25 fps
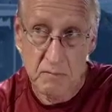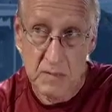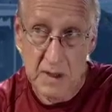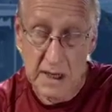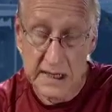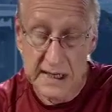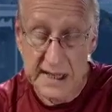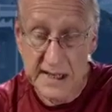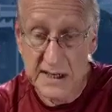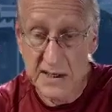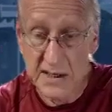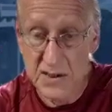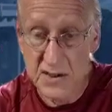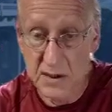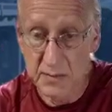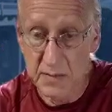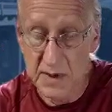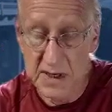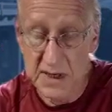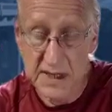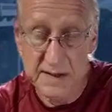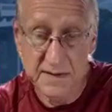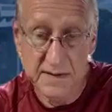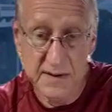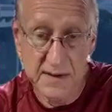led us to
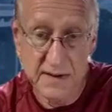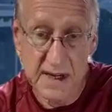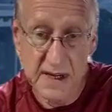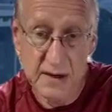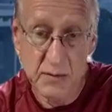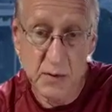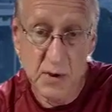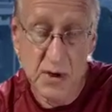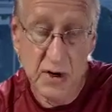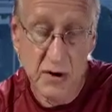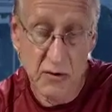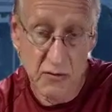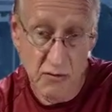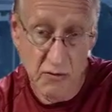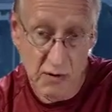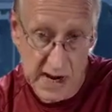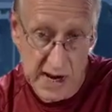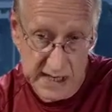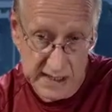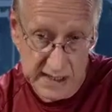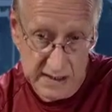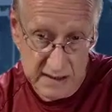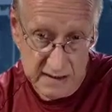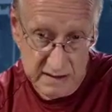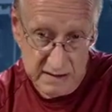believe that they were
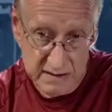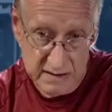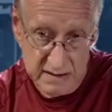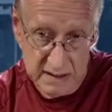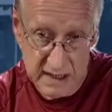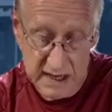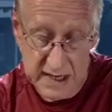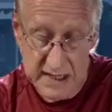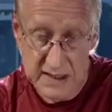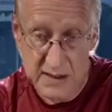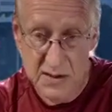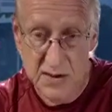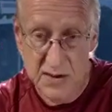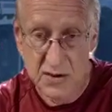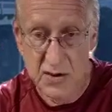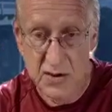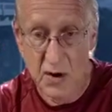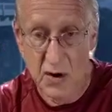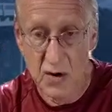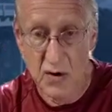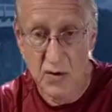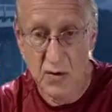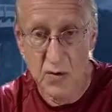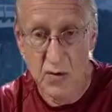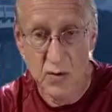correct, and
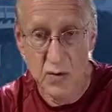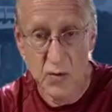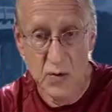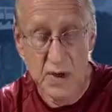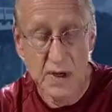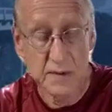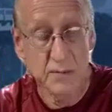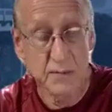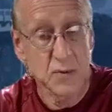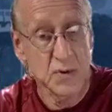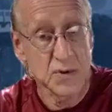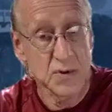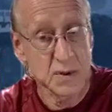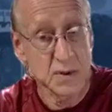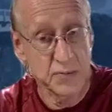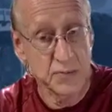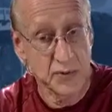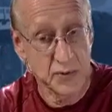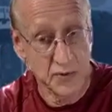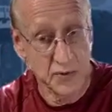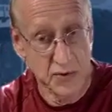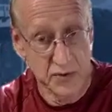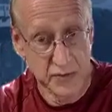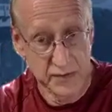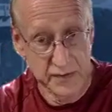so it was
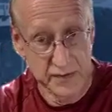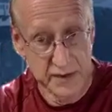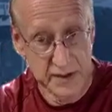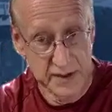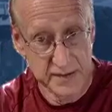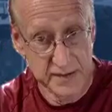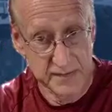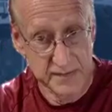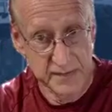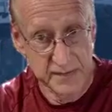approved.